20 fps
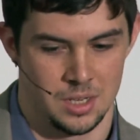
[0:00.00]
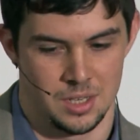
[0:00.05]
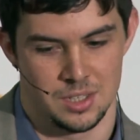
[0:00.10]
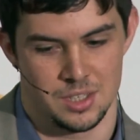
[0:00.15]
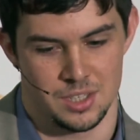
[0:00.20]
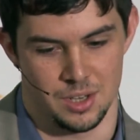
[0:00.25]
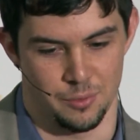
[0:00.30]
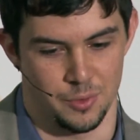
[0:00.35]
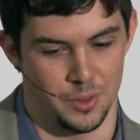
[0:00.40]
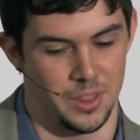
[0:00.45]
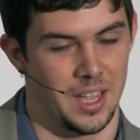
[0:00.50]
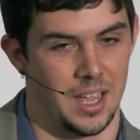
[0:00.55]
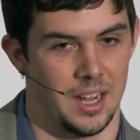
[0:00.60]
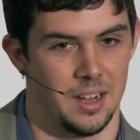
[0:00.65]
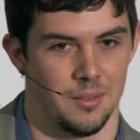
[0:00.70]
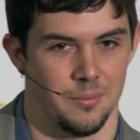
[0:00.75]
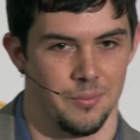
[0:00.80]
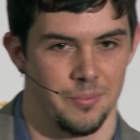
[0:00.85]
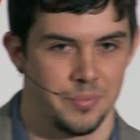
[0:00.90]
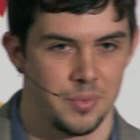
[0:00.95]
So for
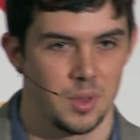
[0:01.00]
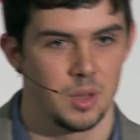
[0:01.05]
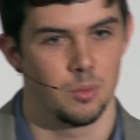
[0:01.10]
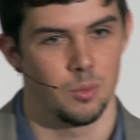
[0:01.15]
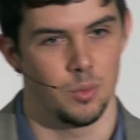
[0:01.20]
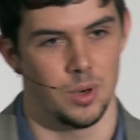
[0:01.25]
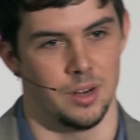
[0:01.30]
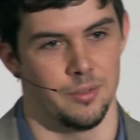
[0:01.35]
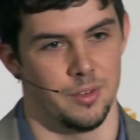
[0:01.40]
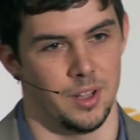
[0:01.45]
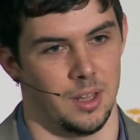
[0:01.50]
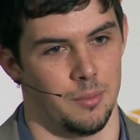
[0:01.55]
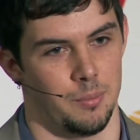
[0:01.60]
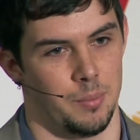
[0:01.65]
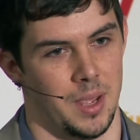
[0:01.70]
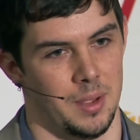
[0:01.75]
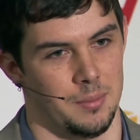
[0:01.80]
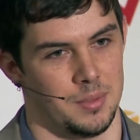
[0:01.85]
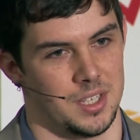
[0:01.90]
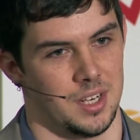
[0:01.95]
that, we developed
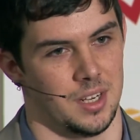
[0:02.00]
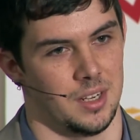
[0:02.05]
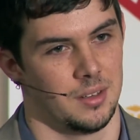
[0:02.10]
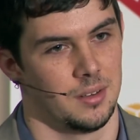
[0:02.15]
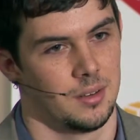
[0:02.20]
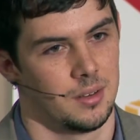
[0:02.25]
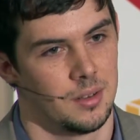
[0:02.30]
Pepster.